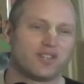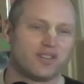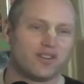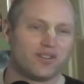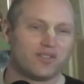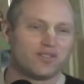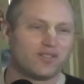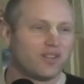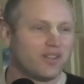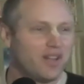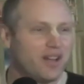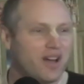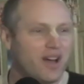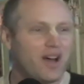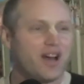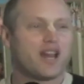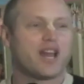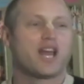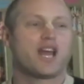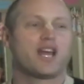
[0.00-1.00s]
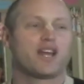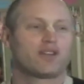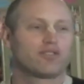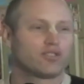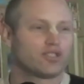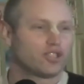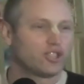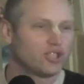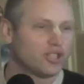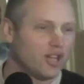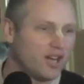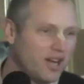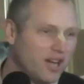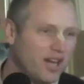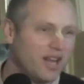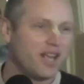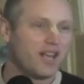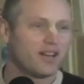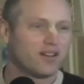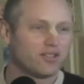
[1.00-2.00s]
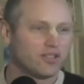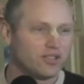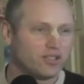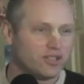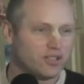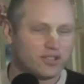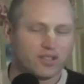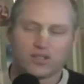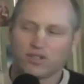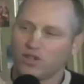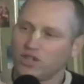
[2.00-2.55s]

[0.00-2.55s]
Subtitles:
Hare Krishna,